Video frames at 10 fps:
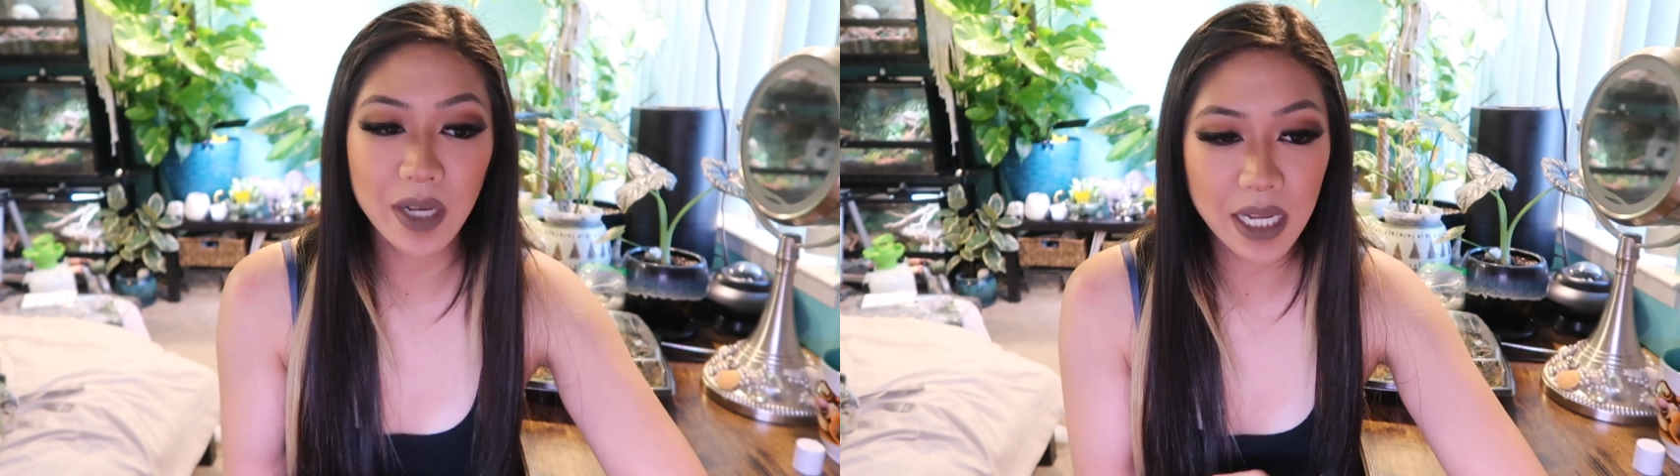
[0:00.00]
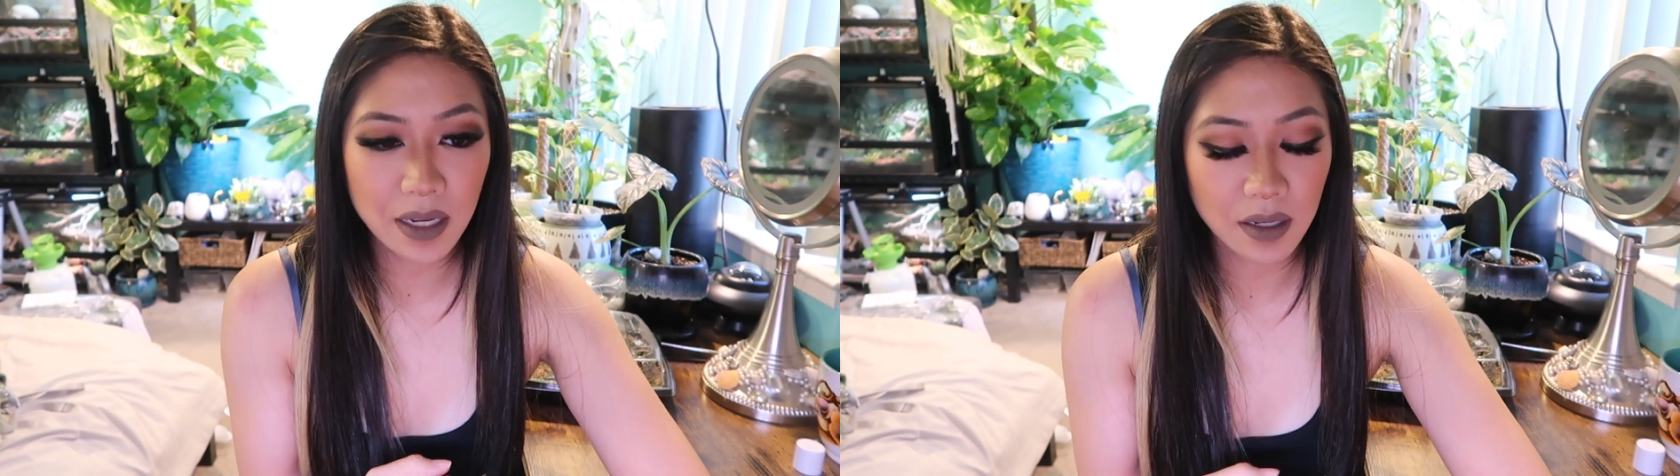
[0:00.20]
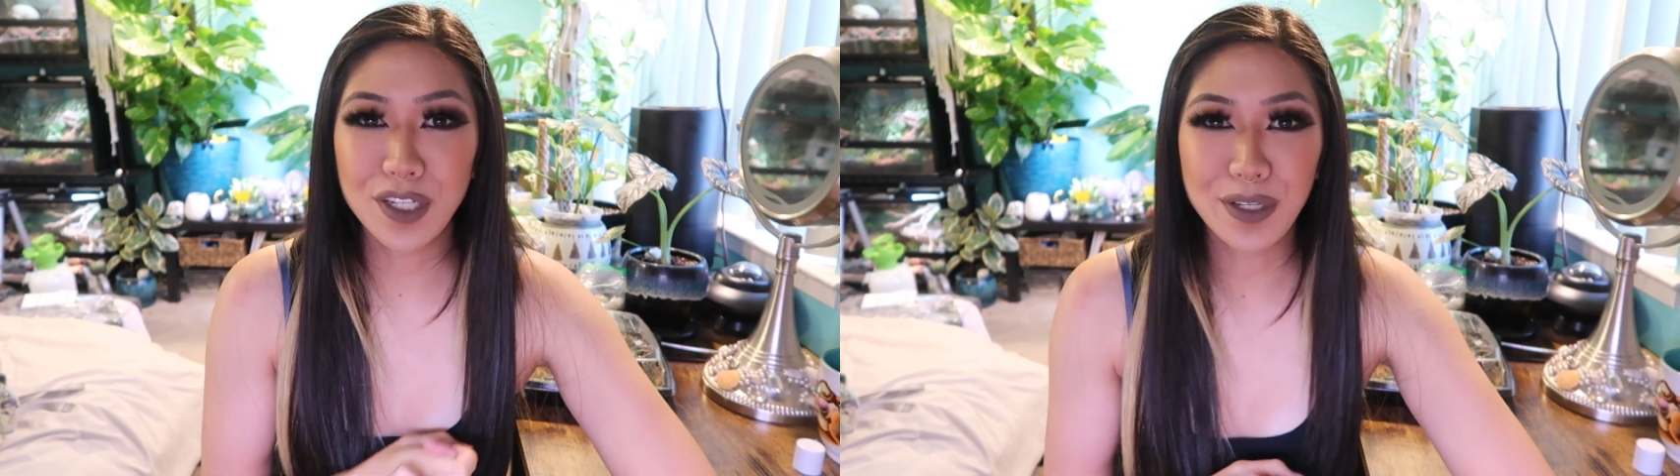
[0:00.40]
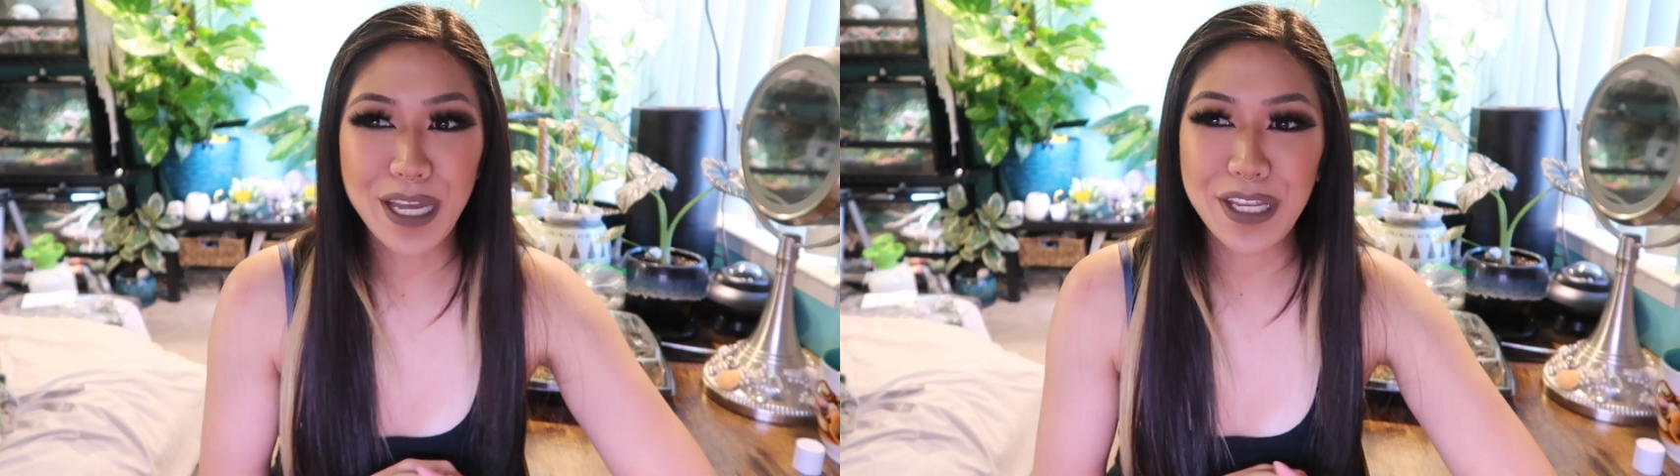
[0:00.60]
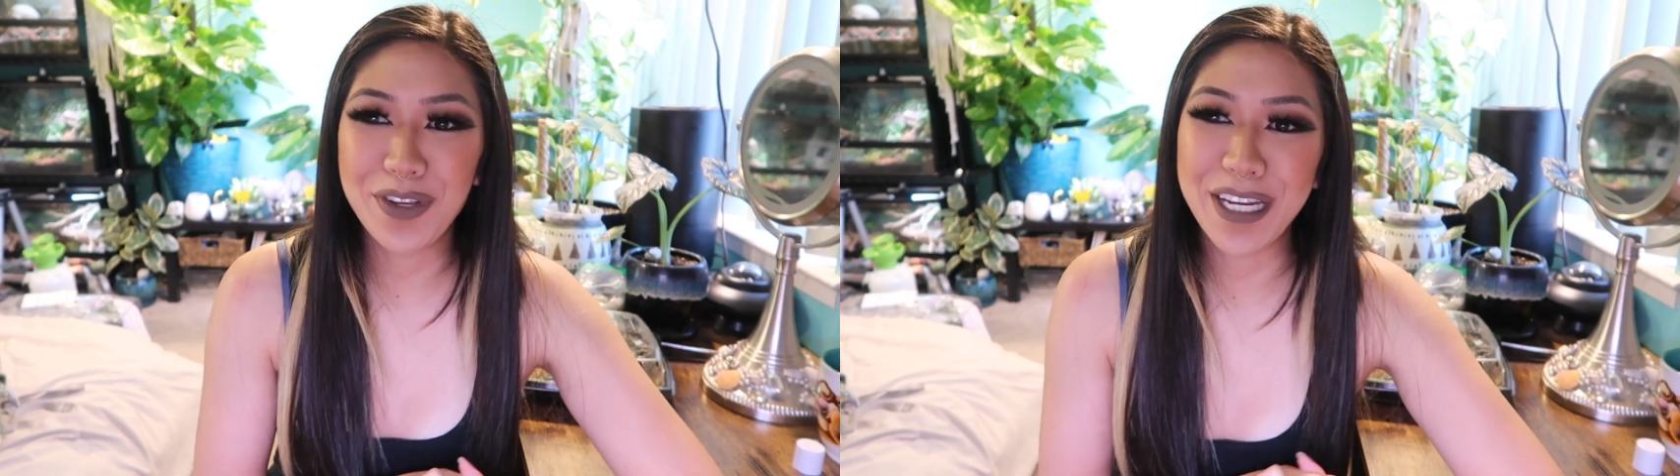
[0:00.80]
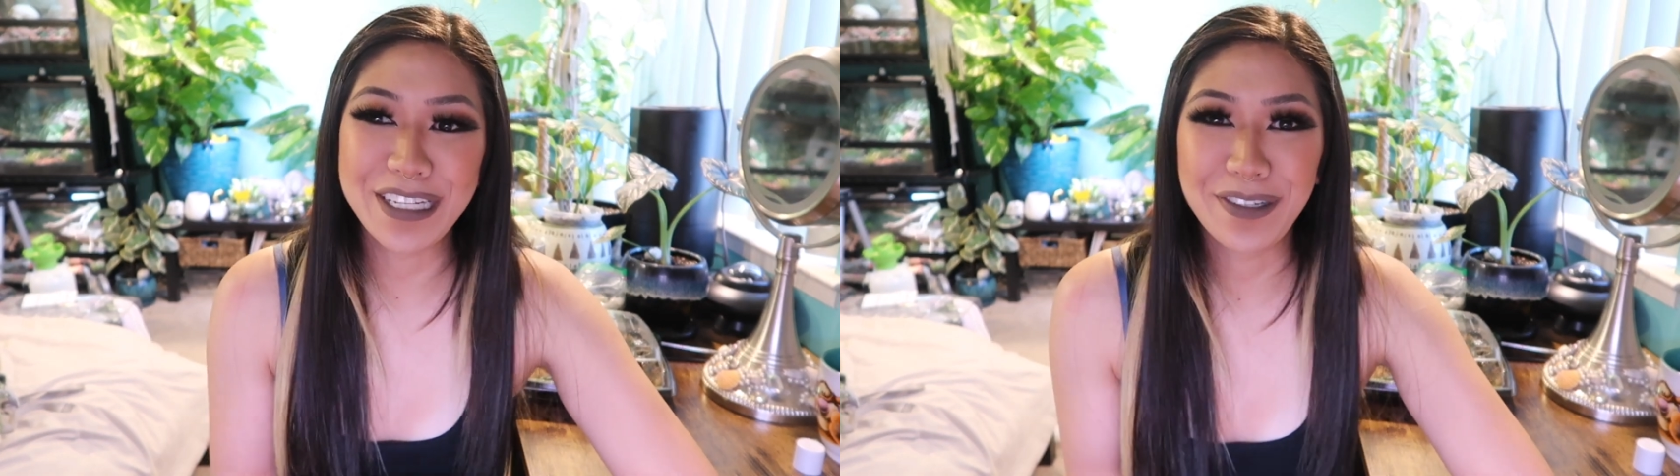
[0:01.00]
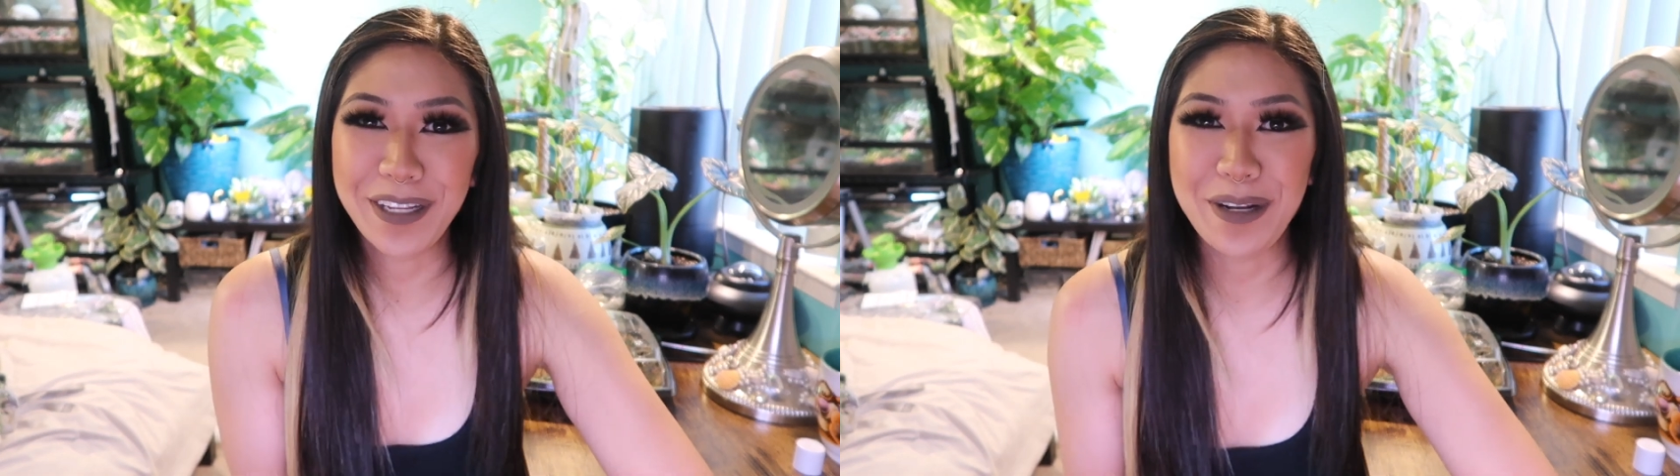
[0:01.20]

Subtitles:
quick so that you guys don't get